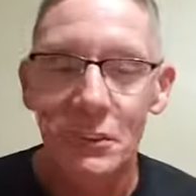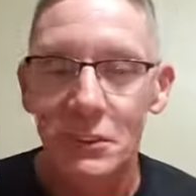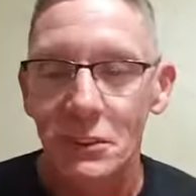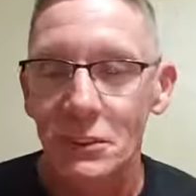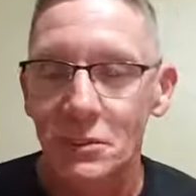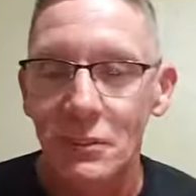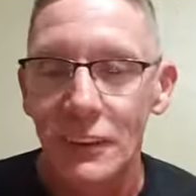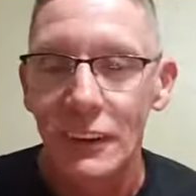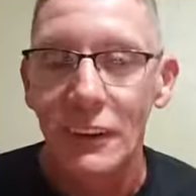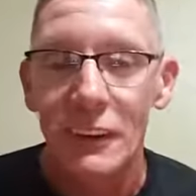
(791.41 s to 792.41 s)
So,
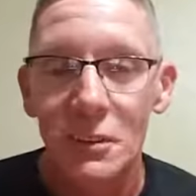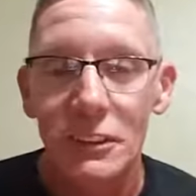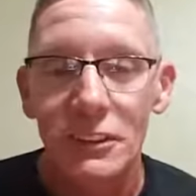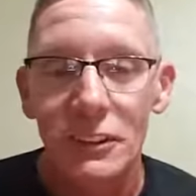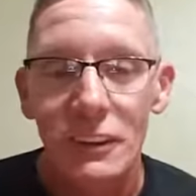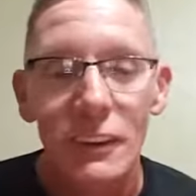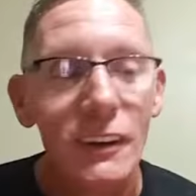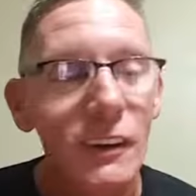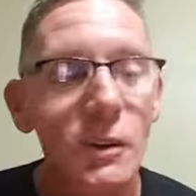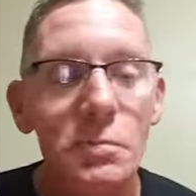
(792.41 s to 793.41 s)
anyways,
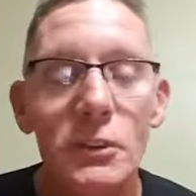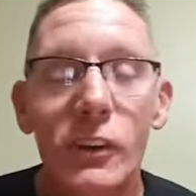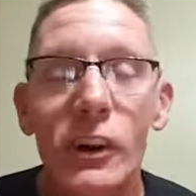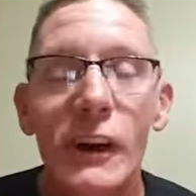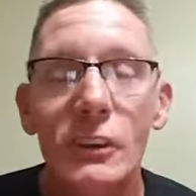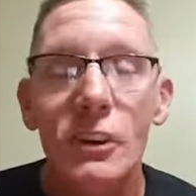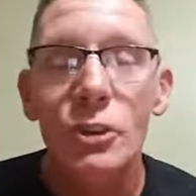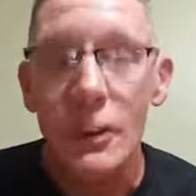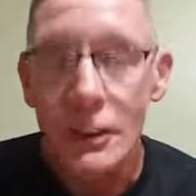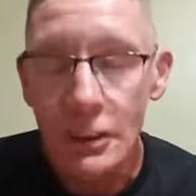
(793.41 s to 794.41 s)
I hope you all have a
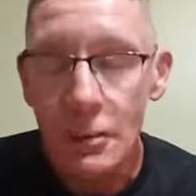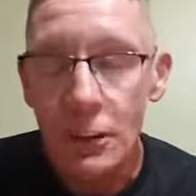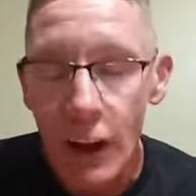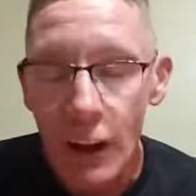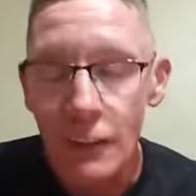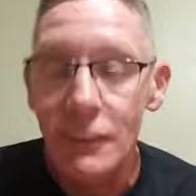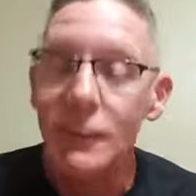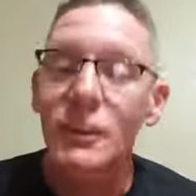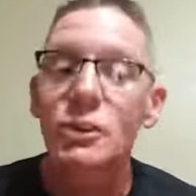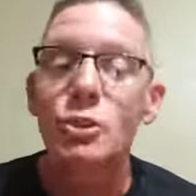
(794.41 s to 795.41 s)
great night,
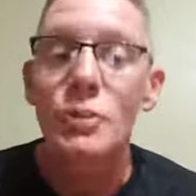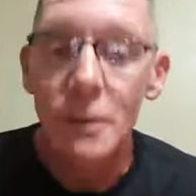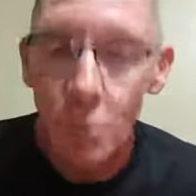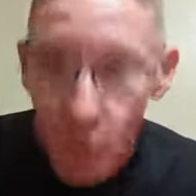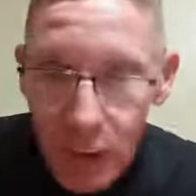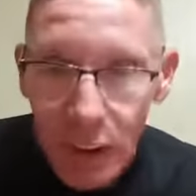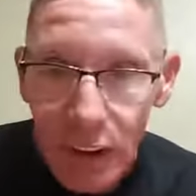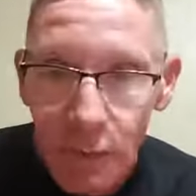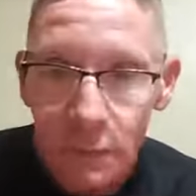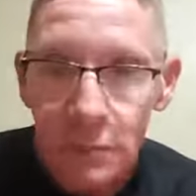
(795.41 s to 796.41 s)
a great
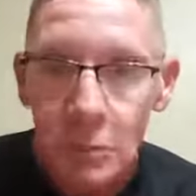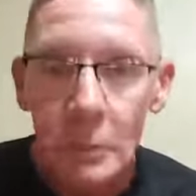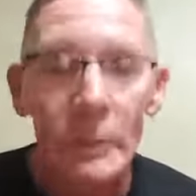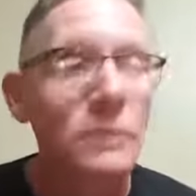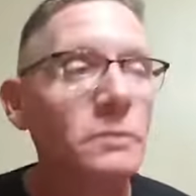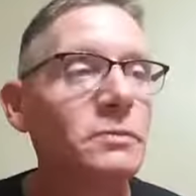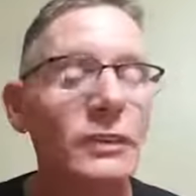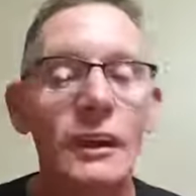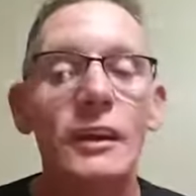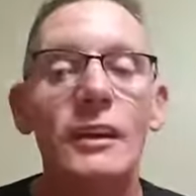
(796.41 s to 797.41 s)
weekend.
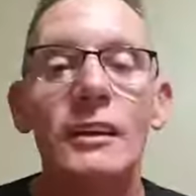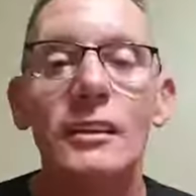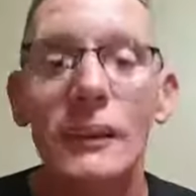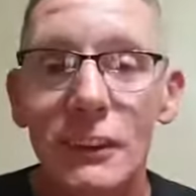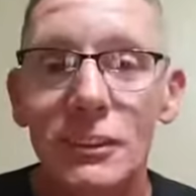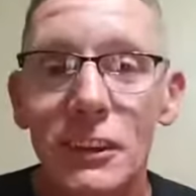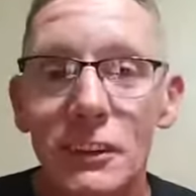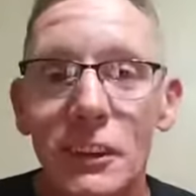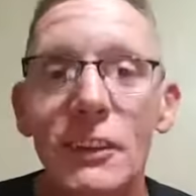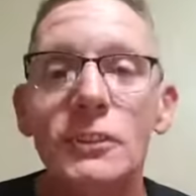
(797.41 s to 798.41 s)
Like I
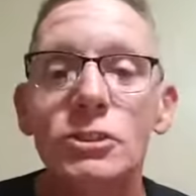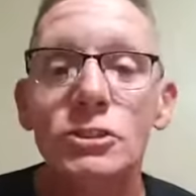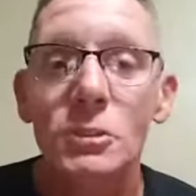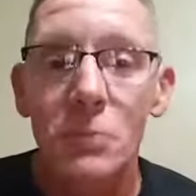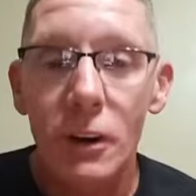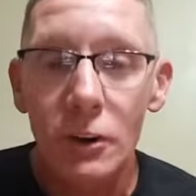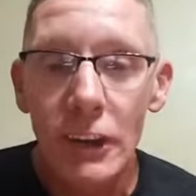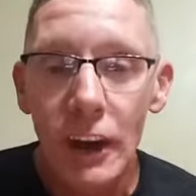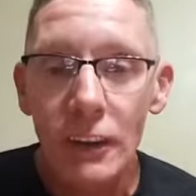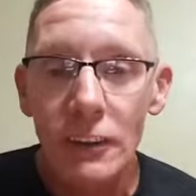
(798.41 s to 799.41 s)
said, tomorrow
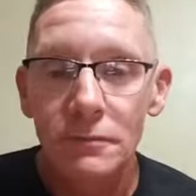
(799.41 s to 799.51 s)
night.